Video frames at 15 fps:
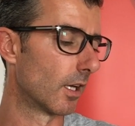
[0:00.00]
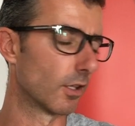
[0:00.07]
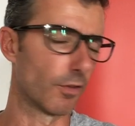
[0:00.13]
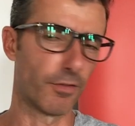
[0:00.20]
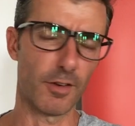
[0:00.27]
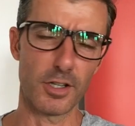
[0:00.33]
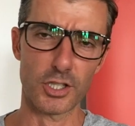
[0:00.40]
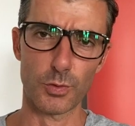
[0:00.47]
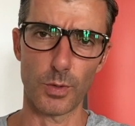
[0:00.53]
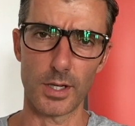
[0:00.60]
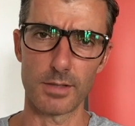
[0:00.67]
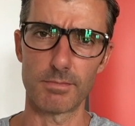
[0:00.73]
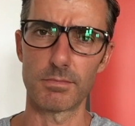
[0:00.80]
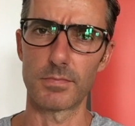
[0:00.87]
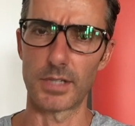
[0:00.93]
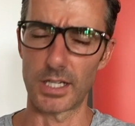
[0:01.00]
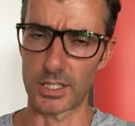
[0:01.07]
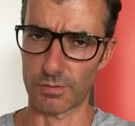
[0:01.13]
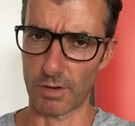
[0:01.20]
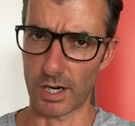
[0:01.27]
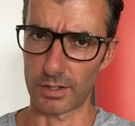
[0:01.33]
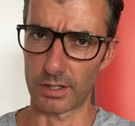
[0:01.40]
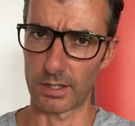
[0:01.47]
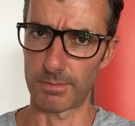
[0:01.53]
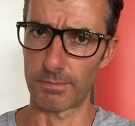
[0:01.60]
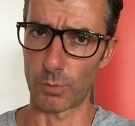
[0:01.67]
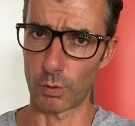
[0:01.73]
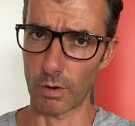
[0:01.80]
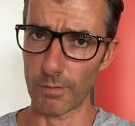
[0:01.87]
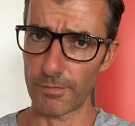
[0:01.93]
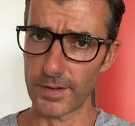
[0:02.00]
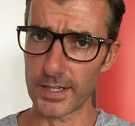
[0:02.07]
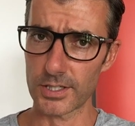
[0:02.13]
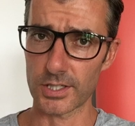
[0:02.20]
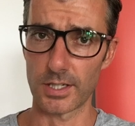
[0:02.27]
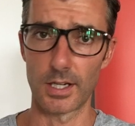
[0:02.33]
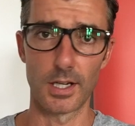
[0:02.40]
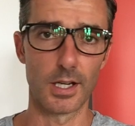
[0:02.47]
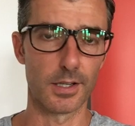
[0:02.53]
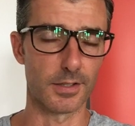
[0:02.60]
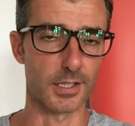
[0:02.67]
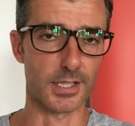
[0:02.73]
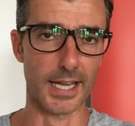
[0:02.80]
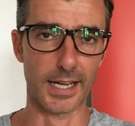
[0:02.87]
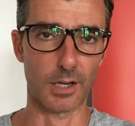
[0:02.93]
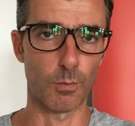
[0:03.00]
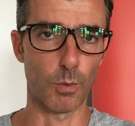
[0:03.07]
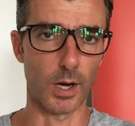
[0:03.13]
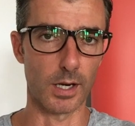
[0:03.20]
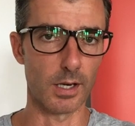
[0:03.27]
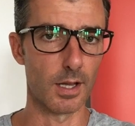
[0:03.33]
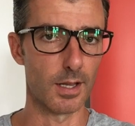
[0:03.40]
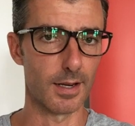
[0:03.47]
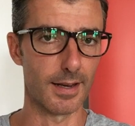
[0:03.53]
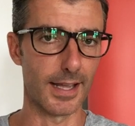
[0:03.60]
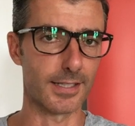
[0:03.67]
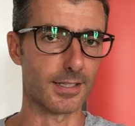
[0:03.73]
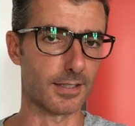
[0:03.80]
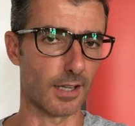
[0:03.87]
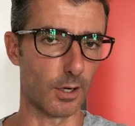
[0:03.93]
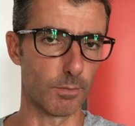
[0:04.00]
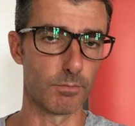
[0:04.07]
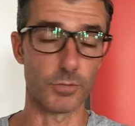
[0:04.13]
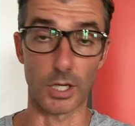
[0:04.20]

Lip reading: The first one is rather more obvious, the second one less so.